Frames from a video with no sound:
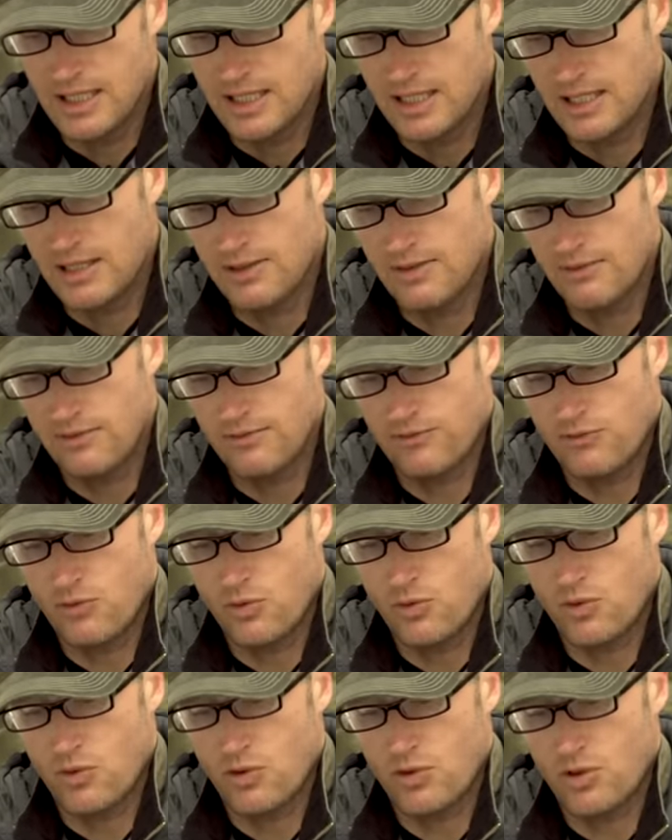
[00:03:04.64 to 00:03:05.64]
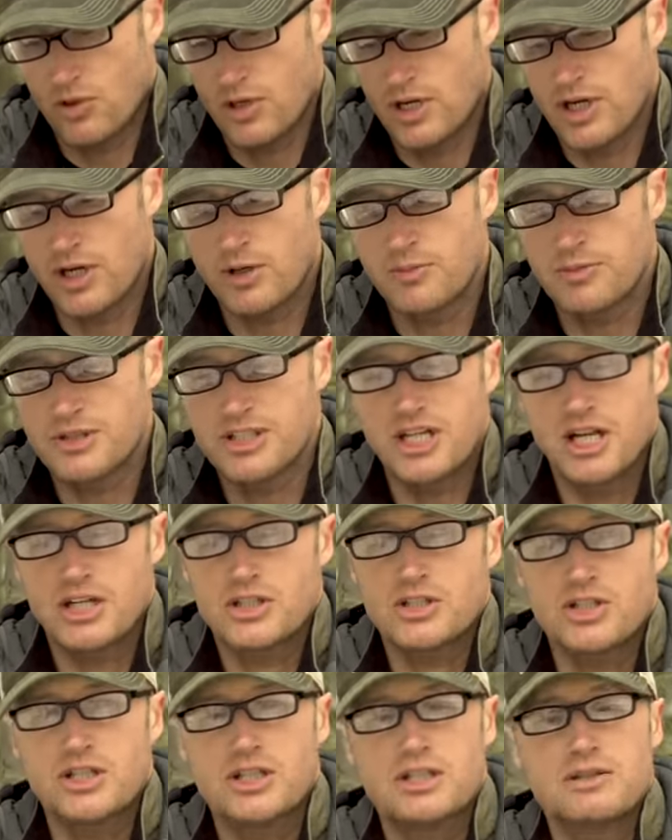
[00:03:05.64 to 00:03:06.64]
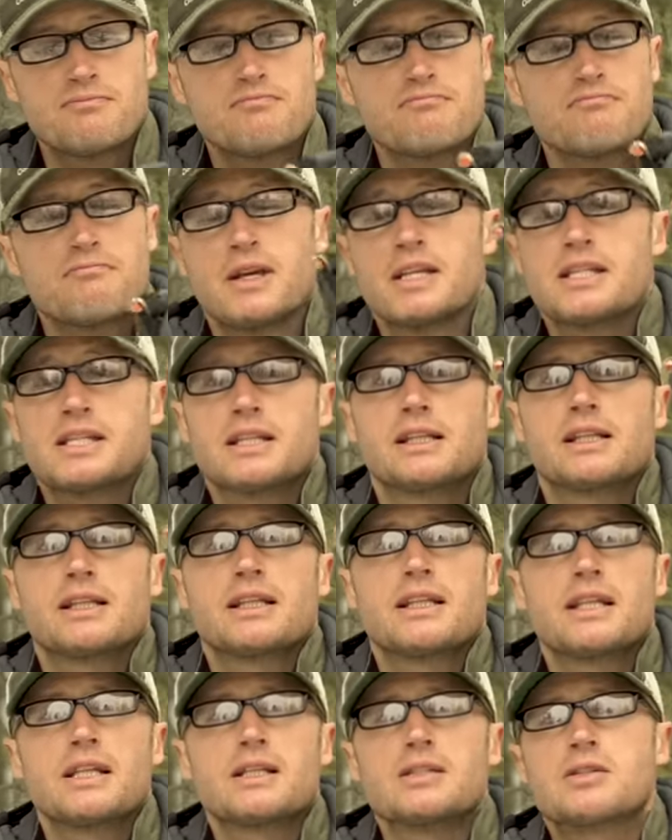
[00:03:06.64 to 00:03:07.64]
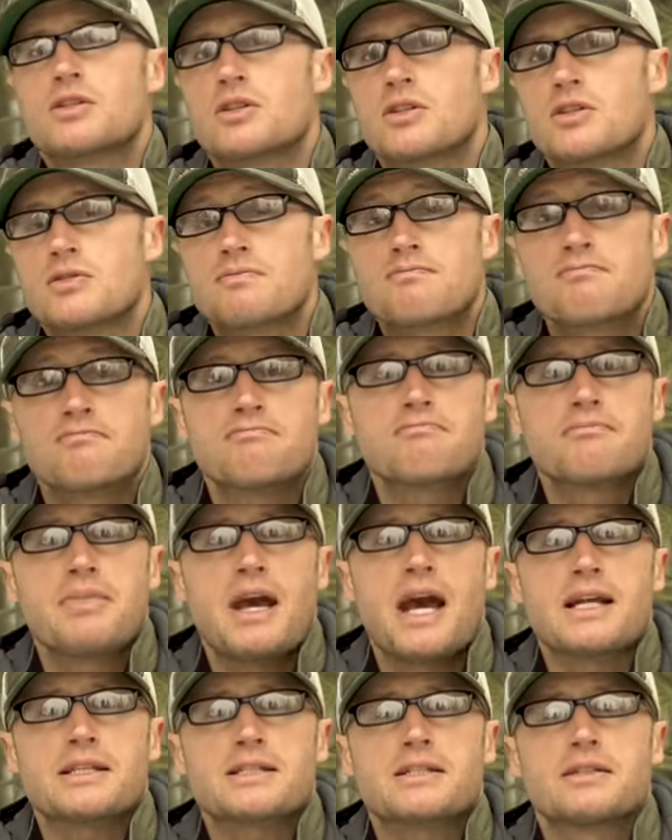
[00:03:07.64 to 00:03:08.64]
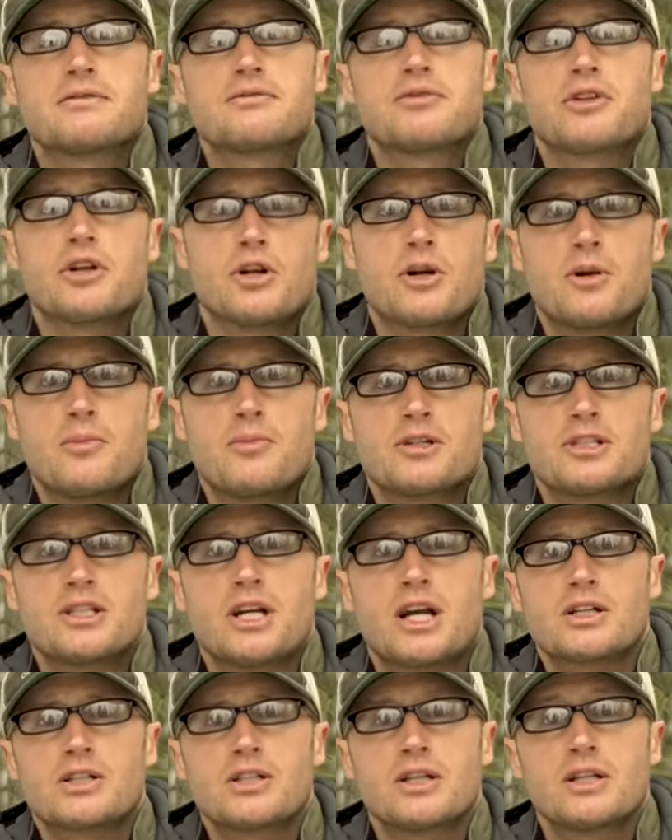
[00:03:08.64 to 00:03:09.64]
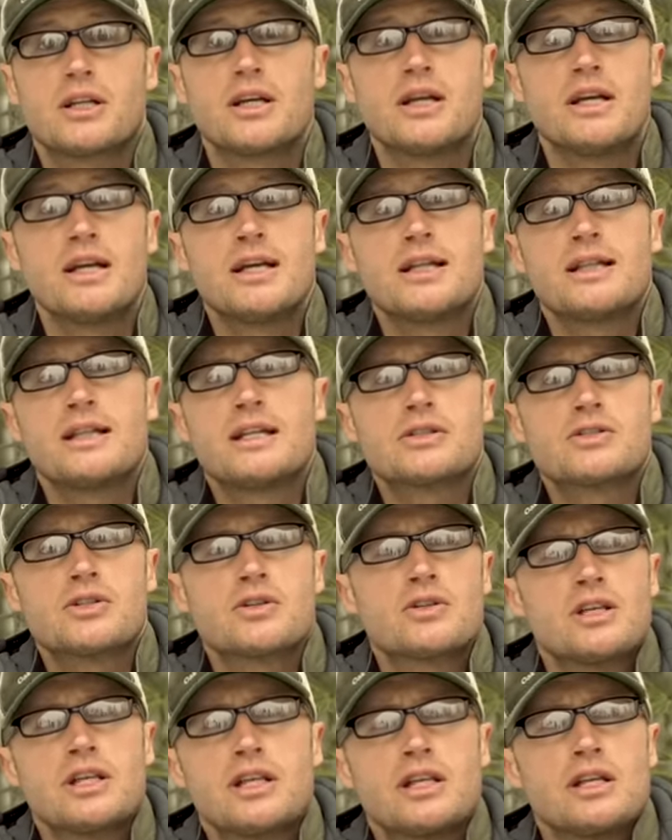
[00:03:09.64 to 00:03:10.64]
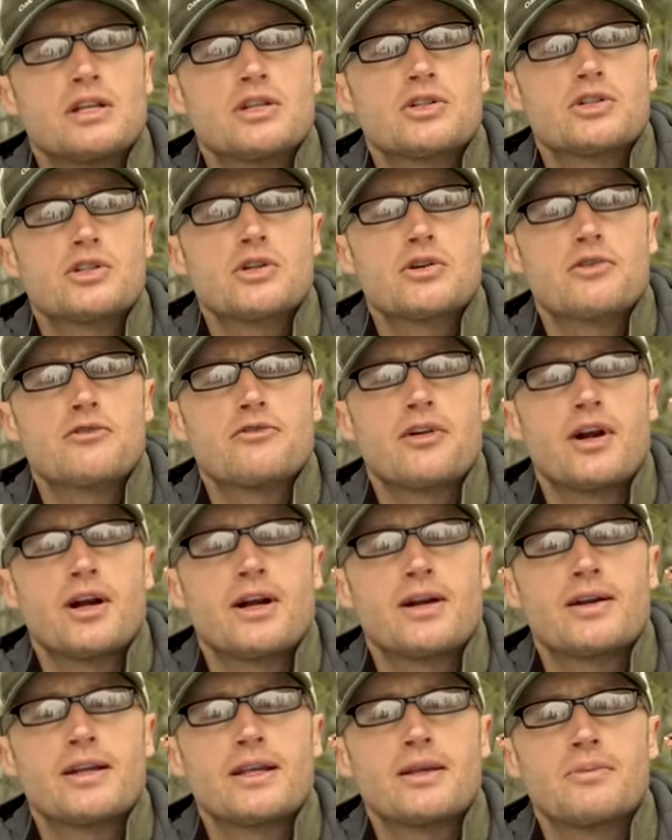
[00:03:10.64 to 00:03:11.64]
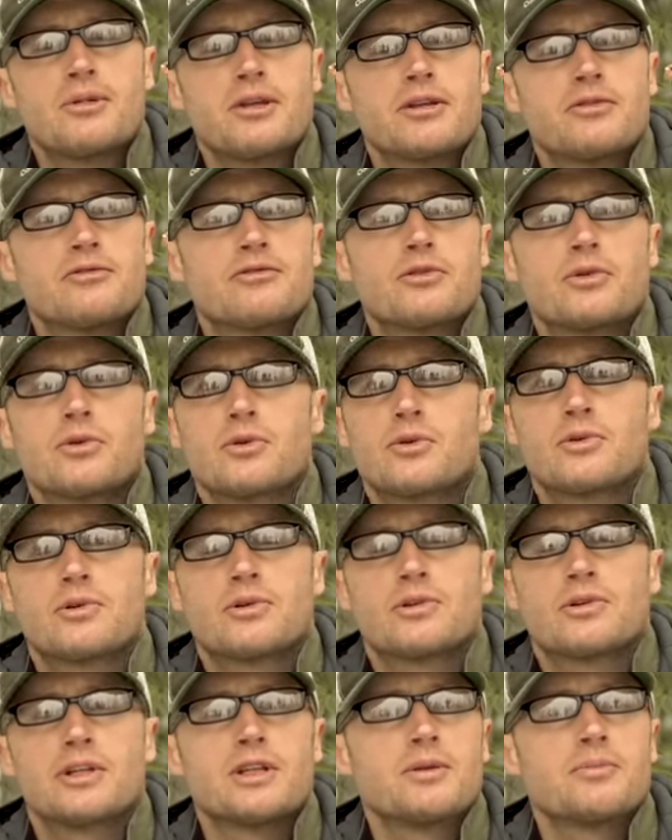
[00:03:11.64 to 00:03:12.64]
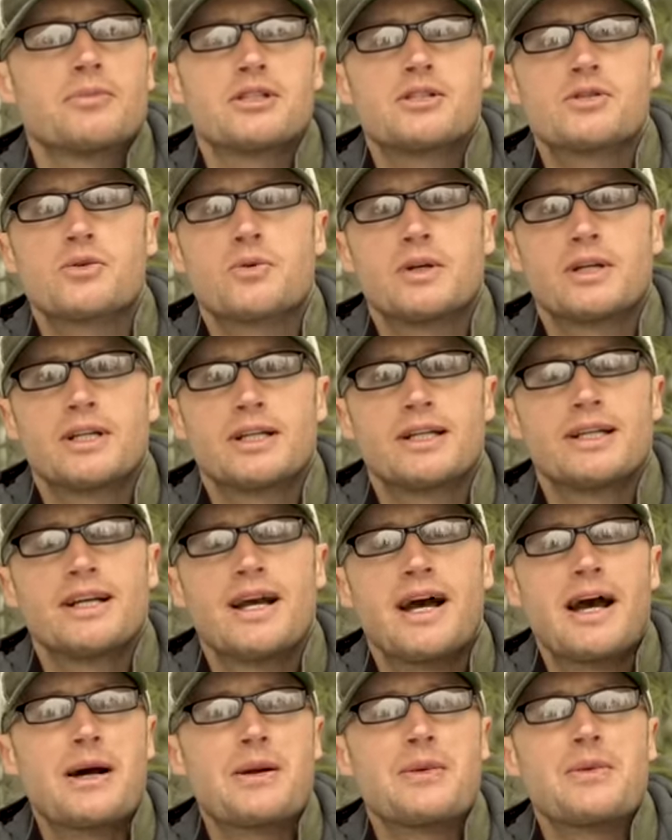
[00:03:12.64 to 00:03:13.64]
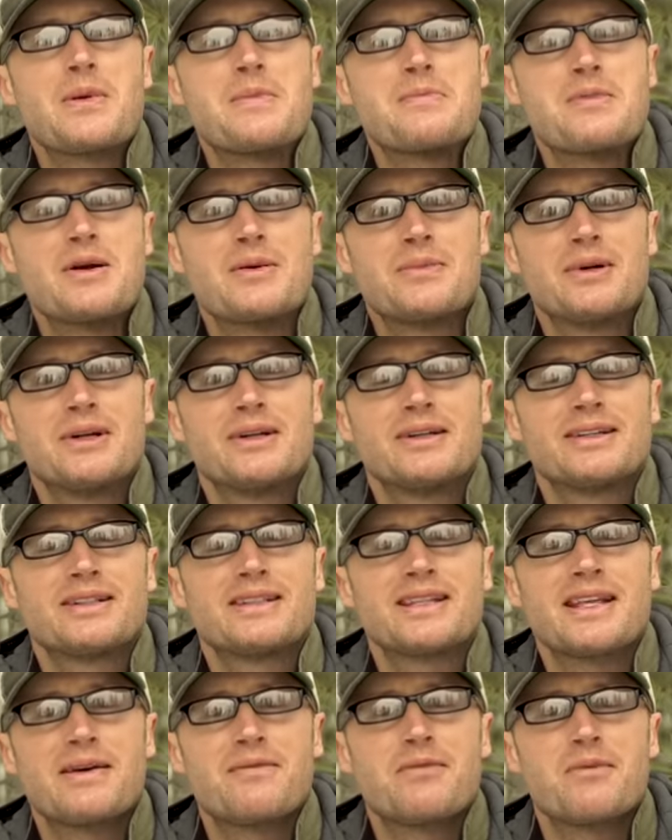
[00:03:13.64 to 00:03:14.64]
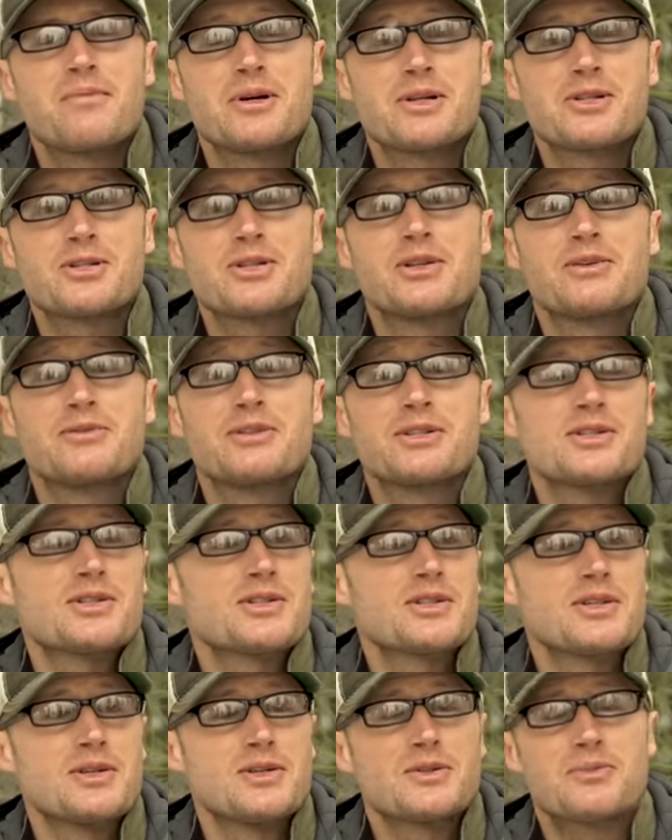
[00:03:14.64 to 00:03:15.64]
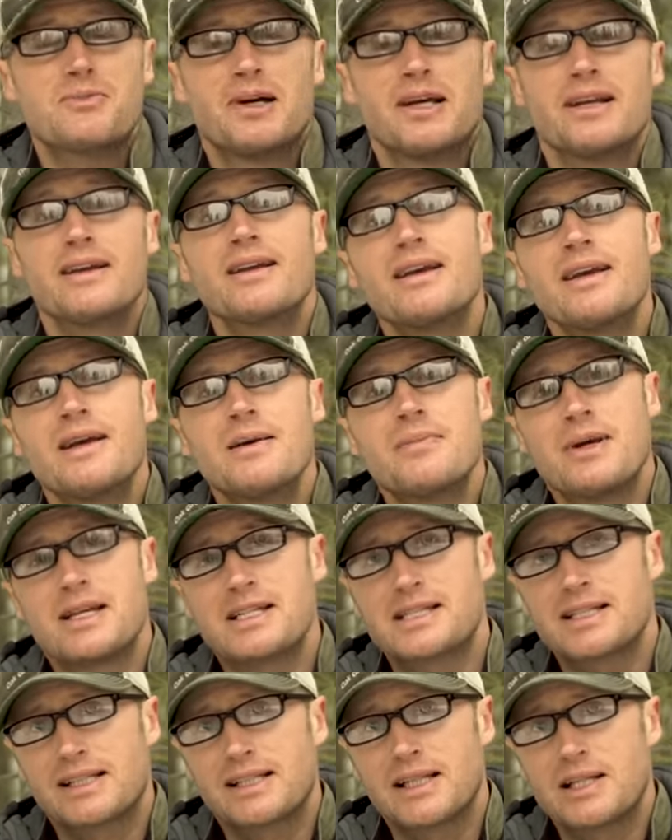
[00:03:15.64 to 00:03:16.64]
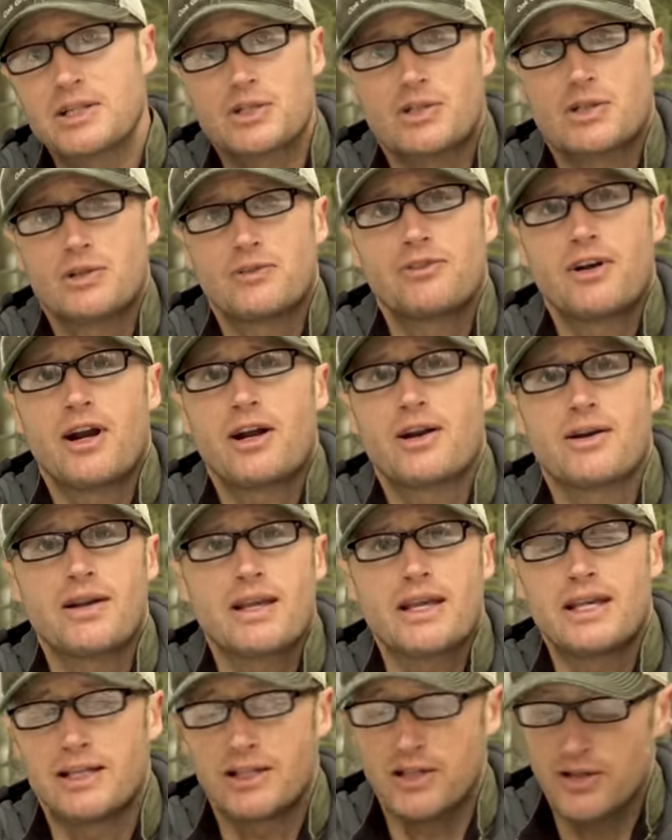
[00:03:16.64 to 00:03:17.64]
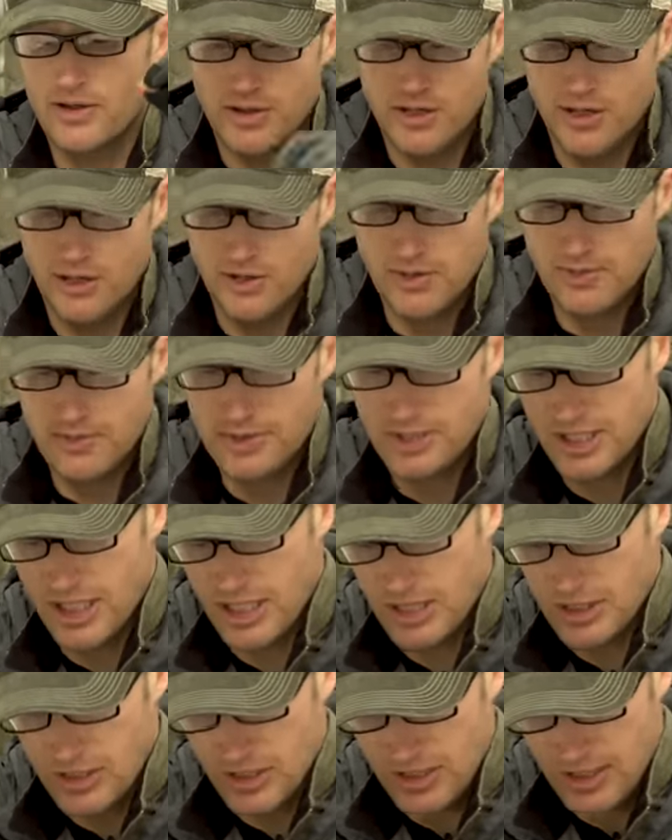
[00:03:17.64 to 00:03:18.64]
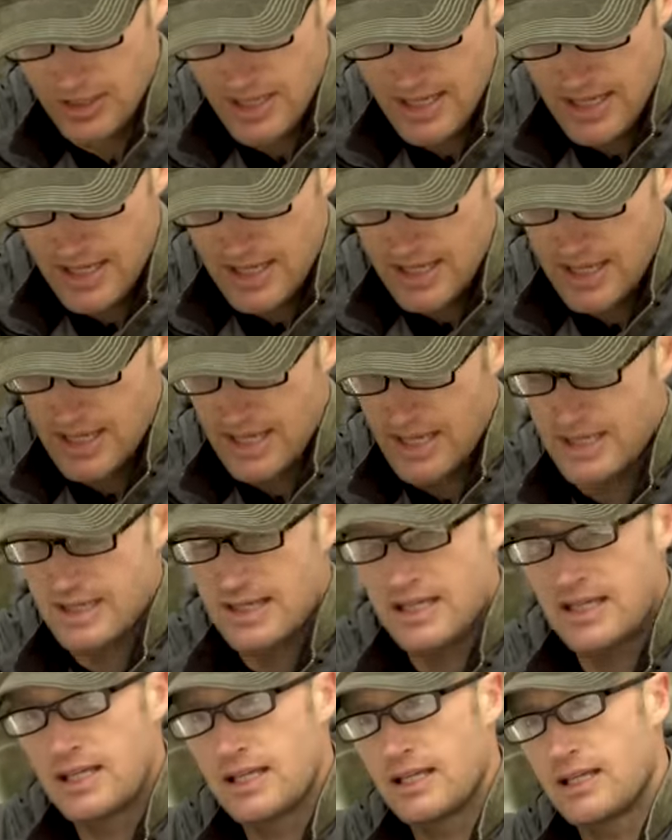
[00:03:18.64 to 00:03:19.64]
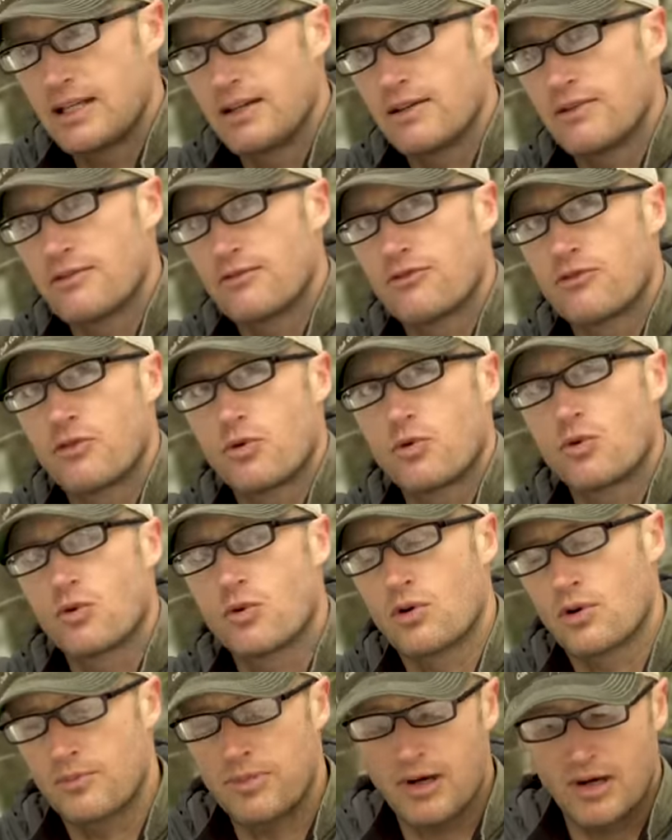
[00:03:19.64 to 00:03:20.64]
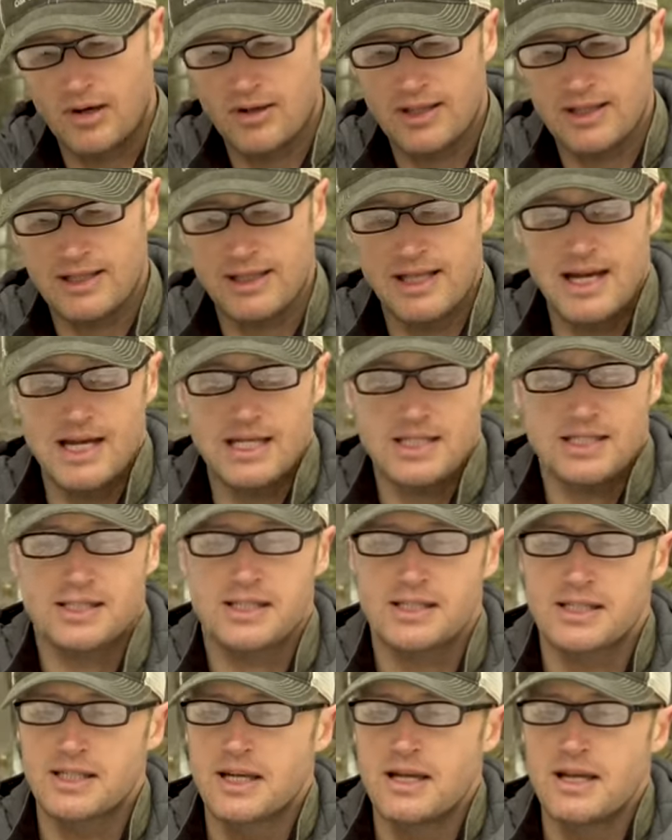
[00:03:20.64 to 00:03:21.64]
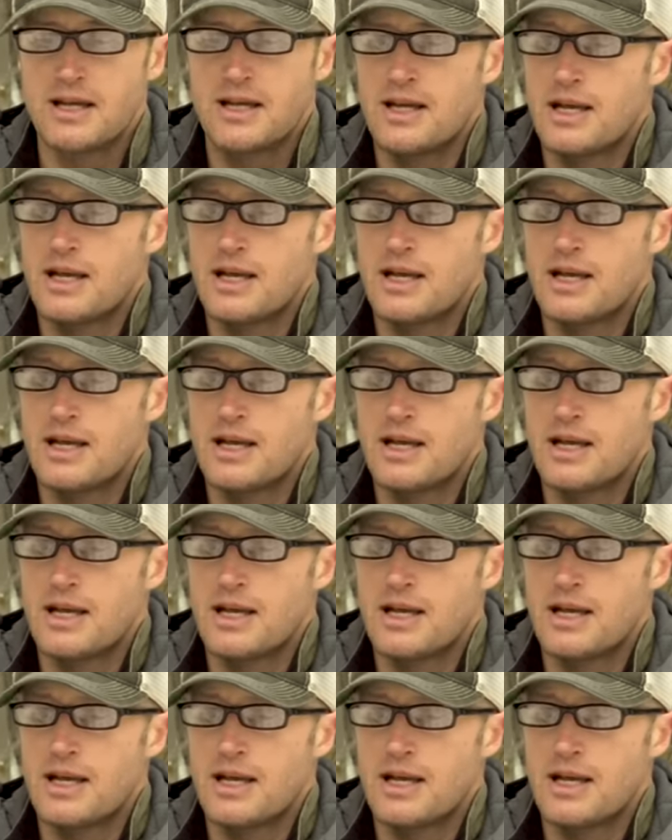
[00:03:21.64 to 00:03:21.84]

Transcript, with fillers: then for hearing protection, basically these, just passive hearing protection. These are the Surefire EP4, EP20, I don't remember, they have a bunch of different SKUs, but basically Surefire in-ear hearing protection. And then for part of the class,